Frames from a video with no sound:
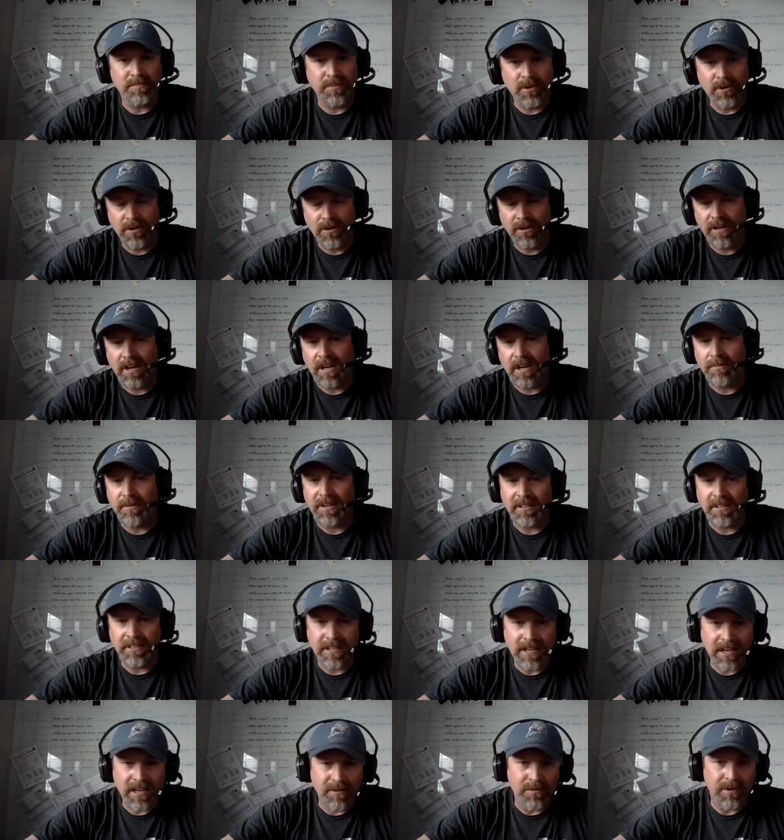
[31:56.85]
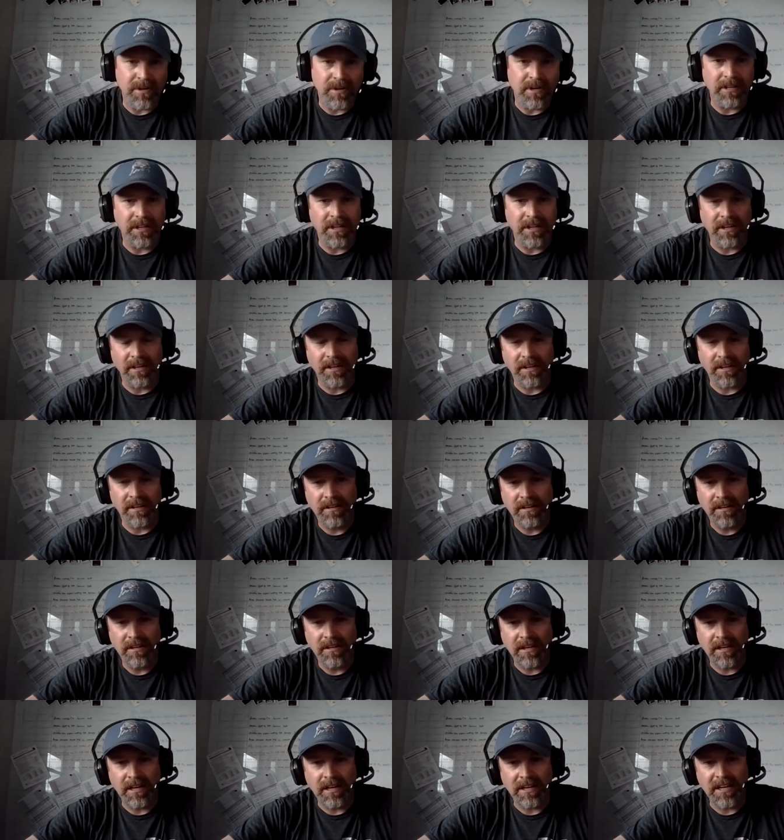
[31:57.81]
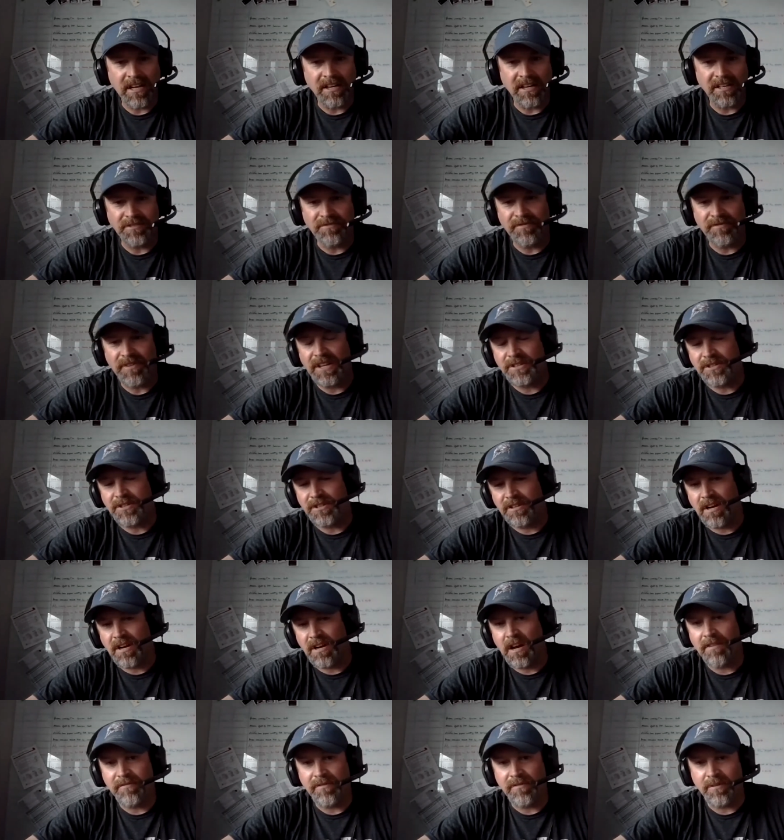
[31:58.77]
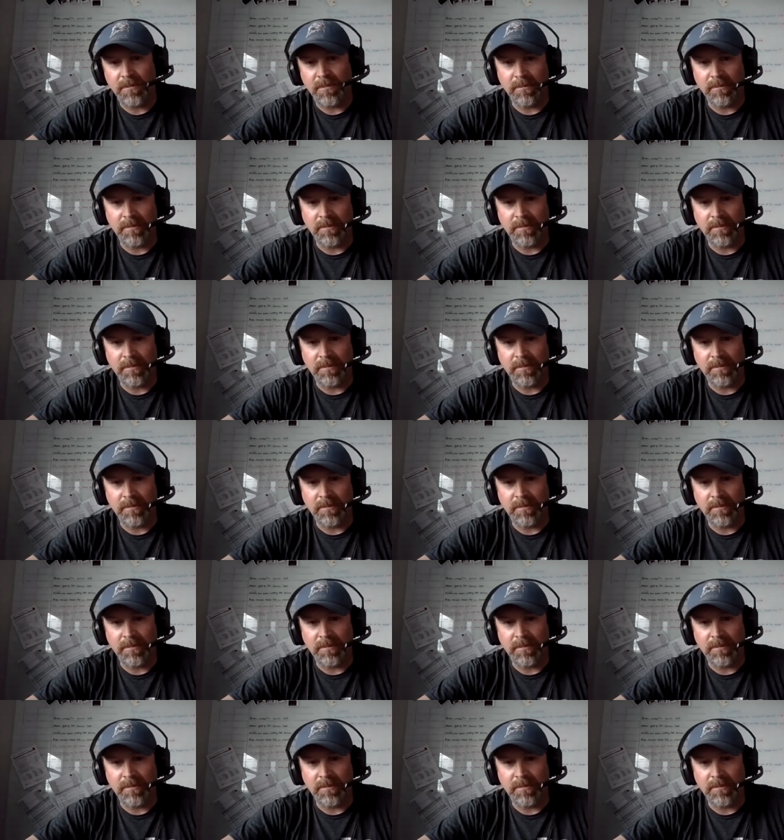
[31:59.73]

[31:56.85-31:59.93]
programming, networking, and I kind of ventured off from the